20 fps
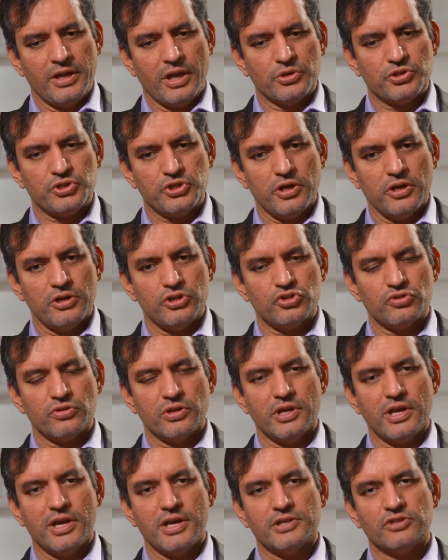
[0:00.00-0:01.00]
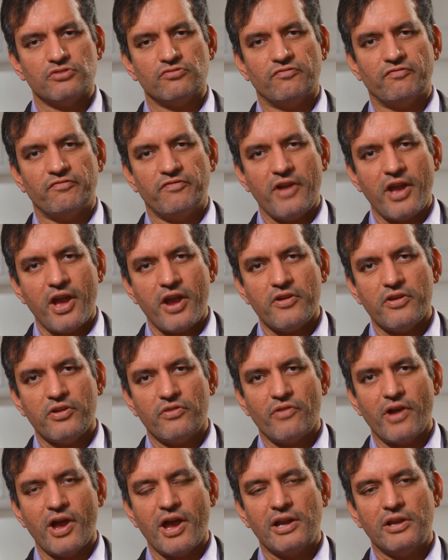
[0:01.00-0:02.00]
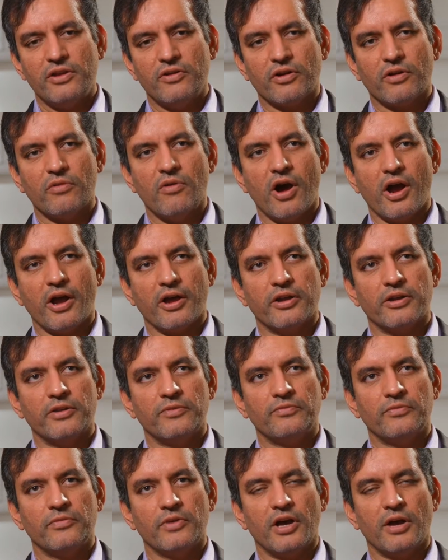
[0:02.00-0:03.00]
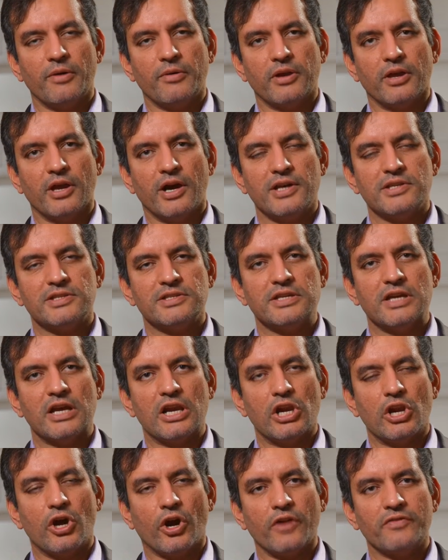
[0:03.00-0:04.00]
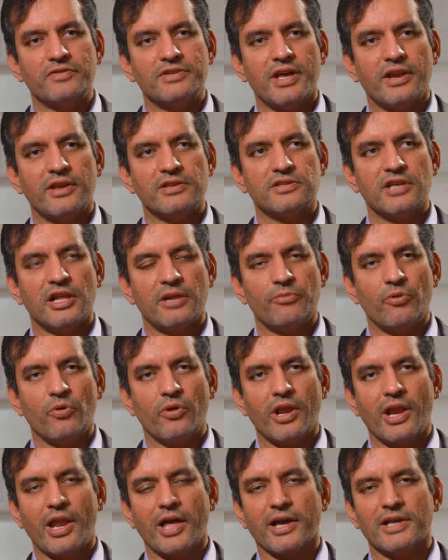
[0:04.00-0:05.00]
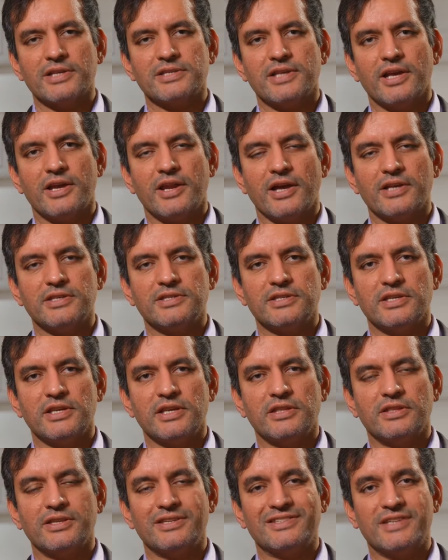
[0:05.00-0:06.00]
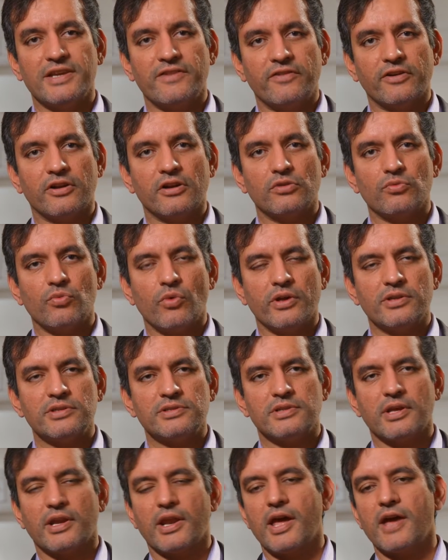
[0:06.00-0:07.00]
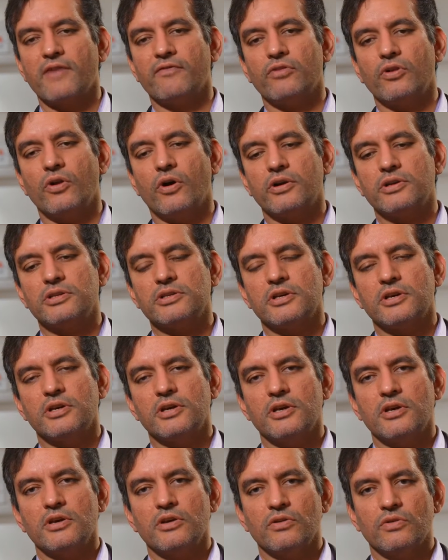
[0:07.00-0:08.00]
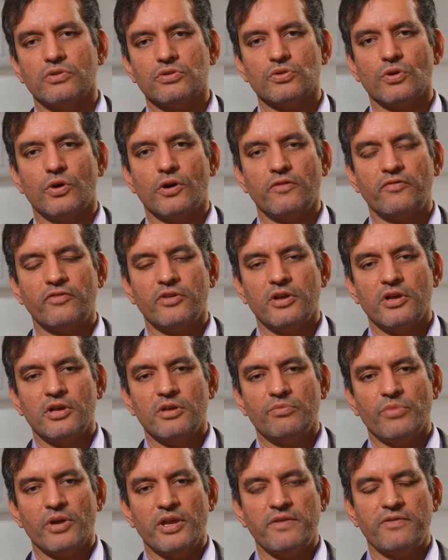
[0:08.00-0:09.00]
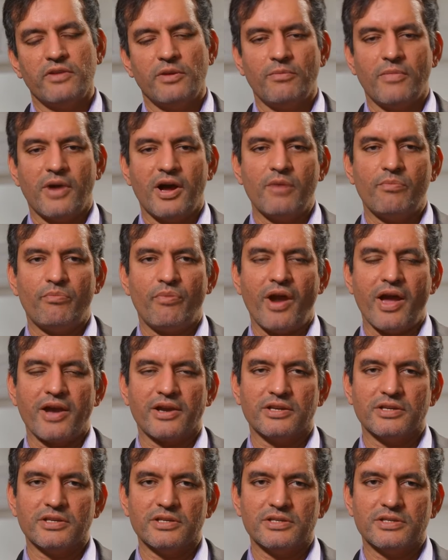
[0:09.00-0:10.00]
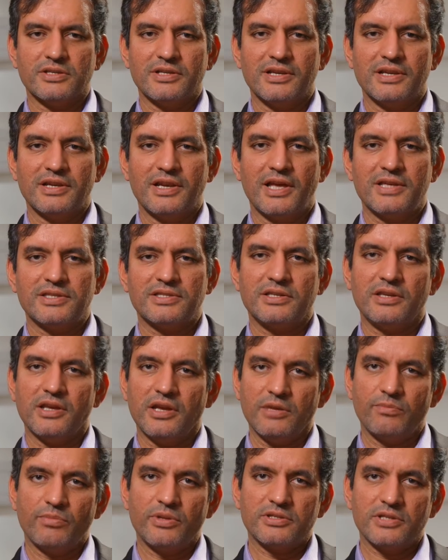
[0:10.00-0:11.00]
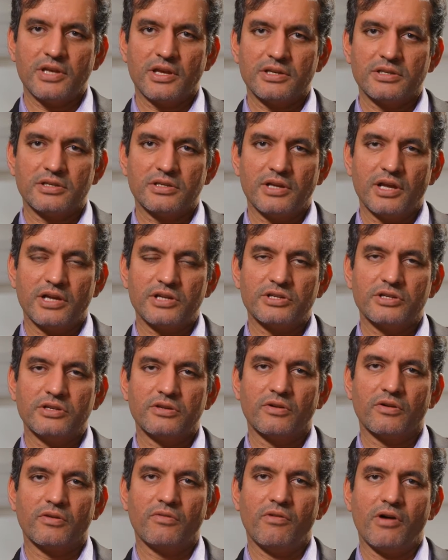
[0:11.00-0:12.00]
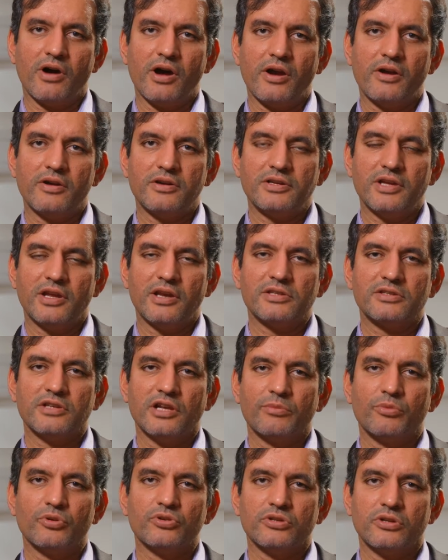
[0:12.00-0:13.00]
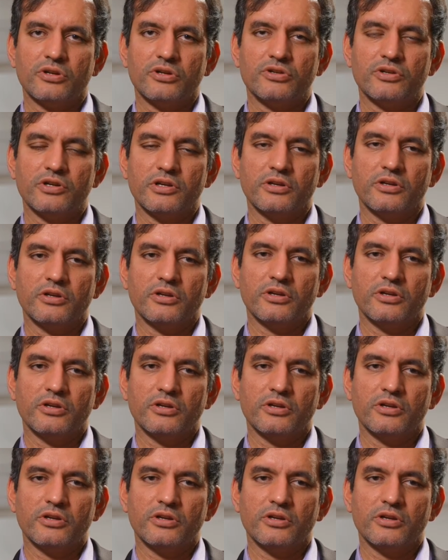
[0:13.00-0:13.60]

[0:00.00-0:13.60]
Now, surgery is very rarely required. I mean, I see a lot of tennis elbow, and like I said, I see the difficult ones that I have not resolved. But even in my practice, less than 8% actually require tennis elbow surgery.